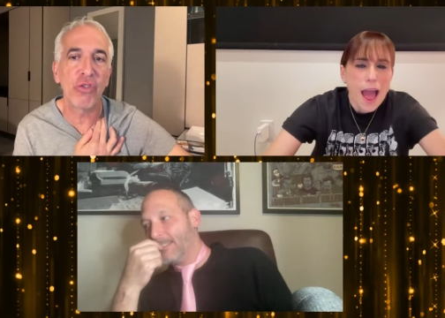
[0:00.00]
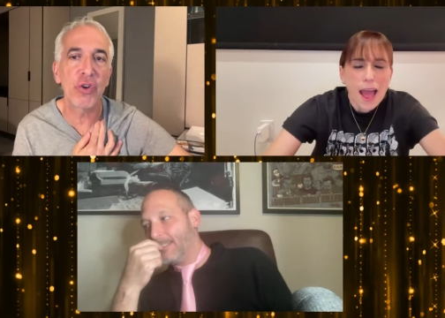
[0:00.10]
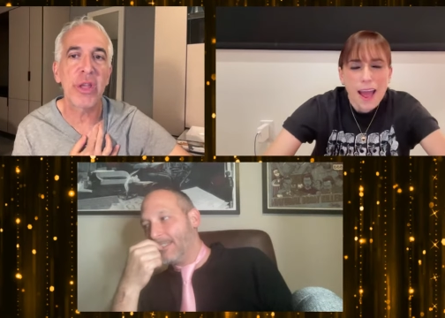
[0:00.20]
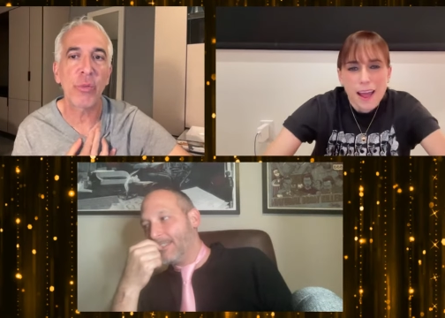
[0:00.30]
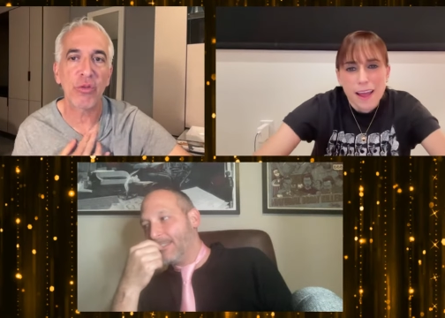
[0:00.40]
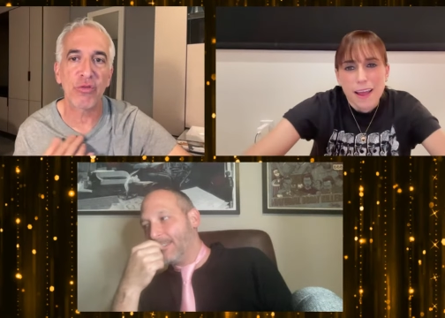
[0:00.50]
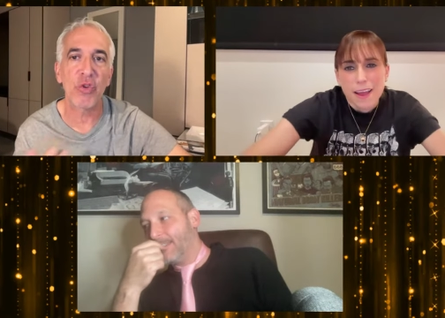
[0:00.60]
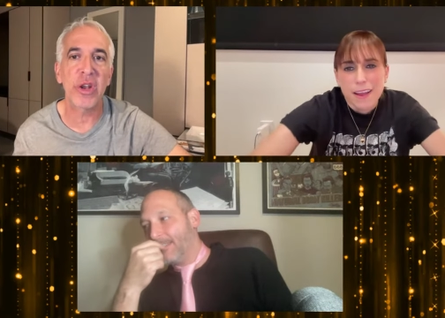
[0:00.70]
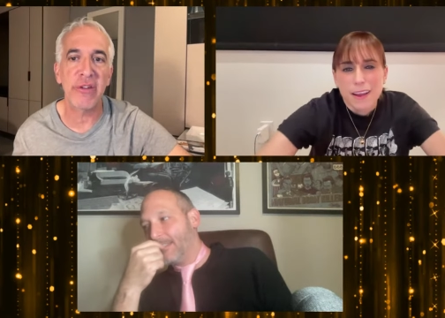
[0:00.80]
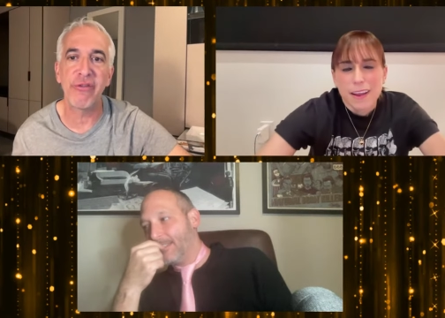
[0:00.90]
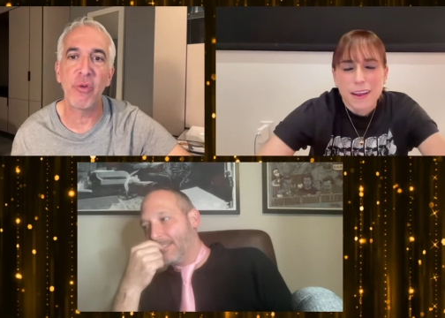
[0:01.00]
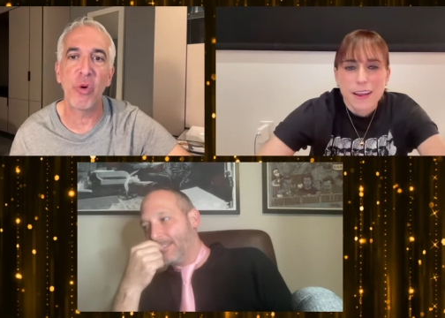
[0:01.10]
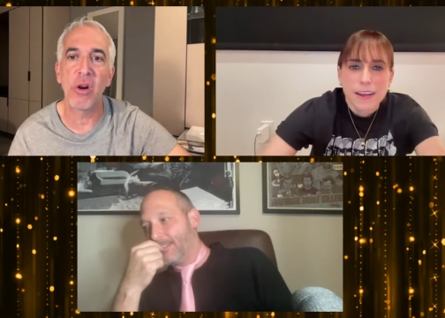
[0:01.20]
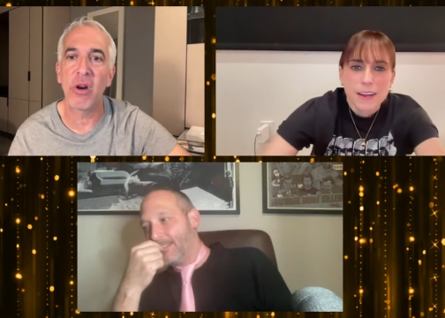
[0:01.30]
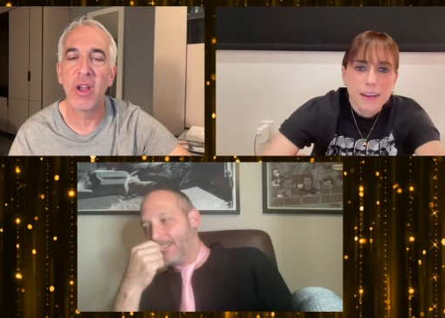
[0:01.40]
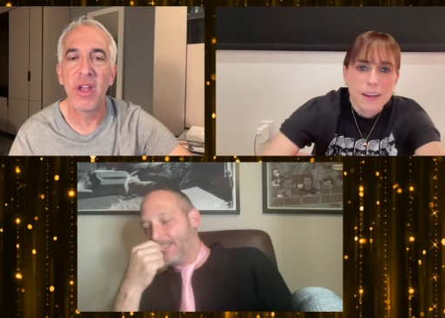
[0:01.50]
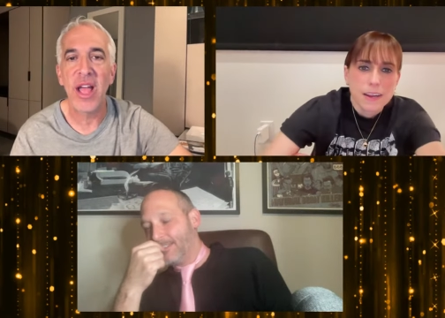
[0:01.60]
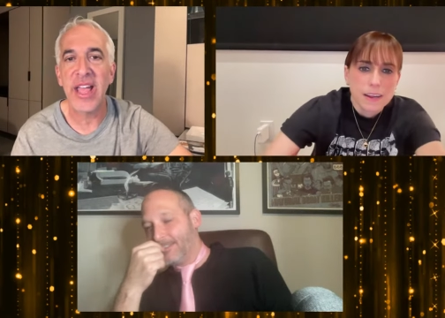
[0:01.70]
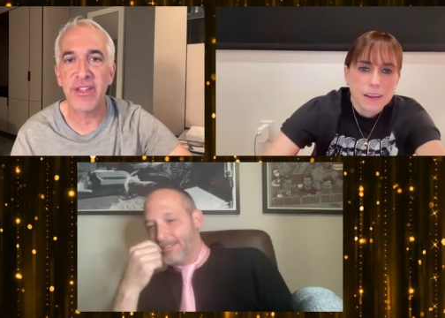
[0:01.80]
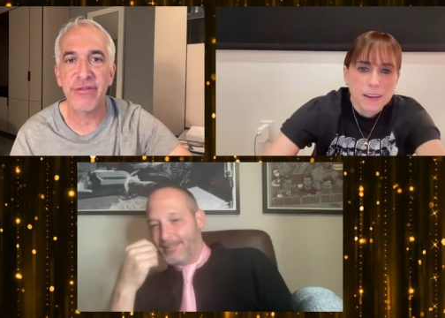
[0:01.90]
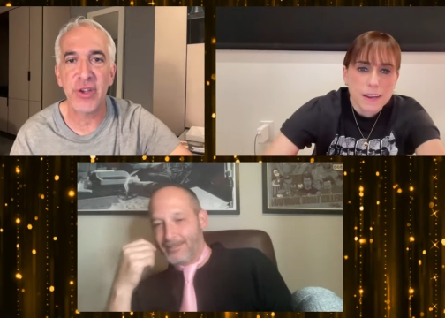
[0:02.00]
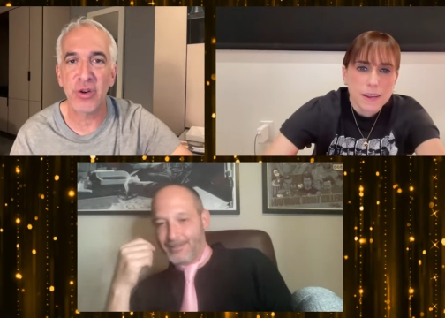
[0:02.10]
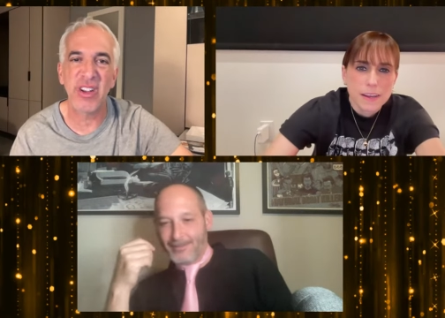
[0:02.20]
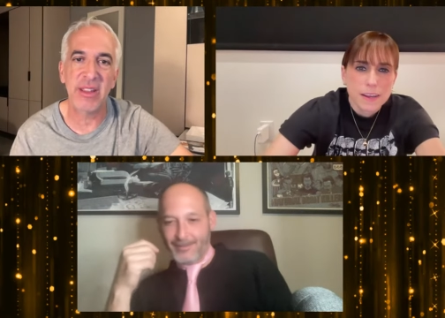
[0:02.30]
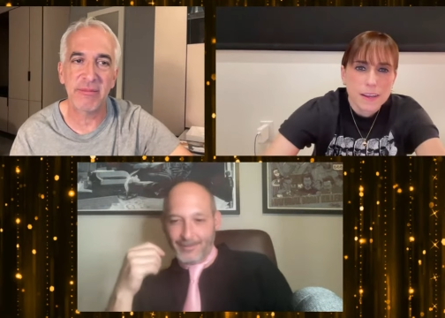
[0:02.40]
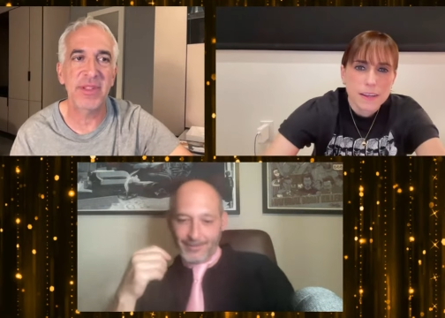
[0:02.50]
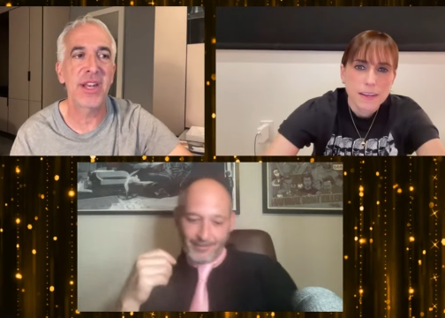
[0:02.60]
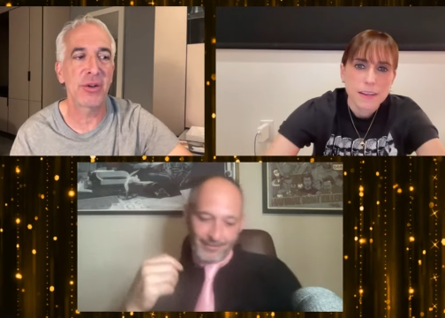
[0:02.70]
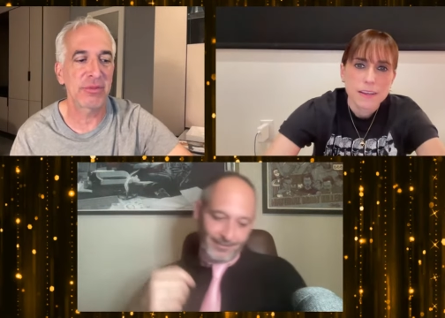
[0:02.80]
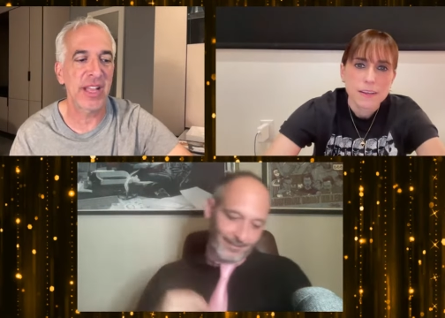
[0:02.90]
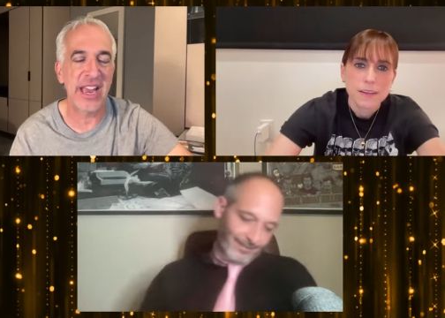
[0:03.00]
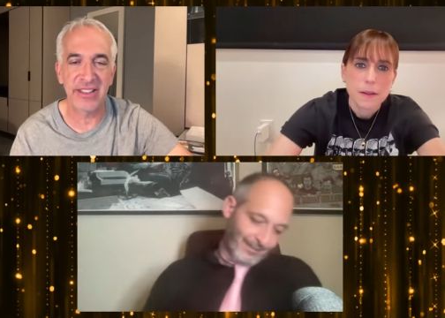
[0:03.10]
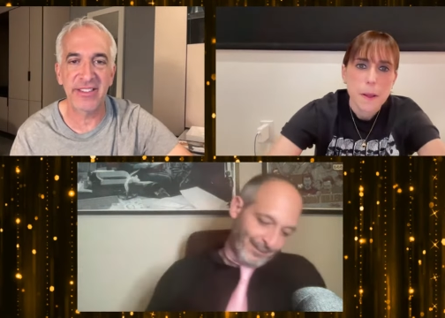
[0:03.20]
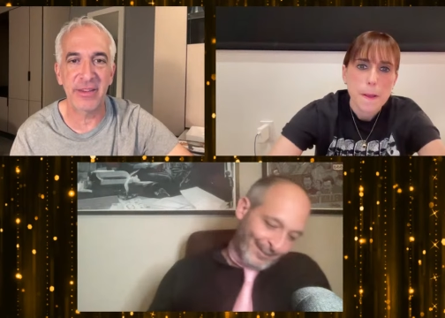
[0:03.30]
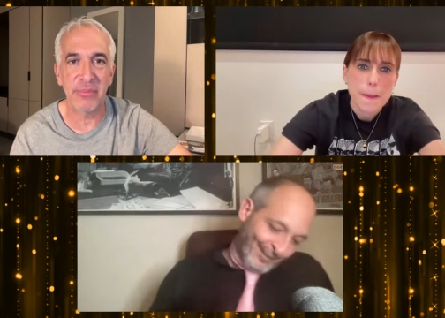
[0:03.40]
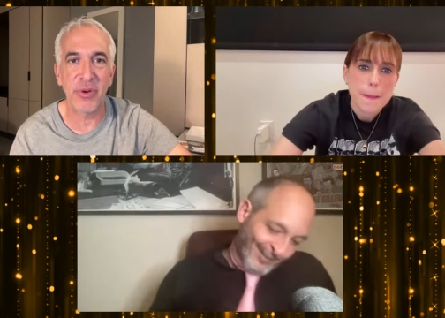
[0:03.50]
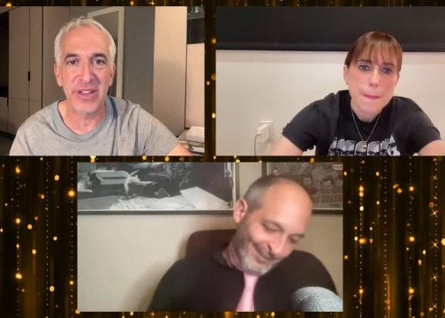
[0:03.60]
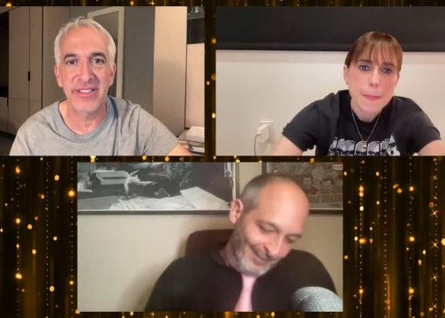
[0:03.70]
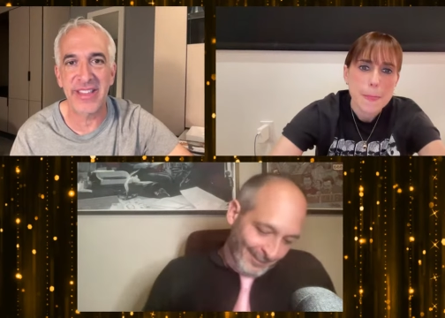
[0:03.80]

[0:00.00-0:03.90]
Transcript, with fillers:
Speaker 1: really were rooting for and you feel like, you know, kind of disappointed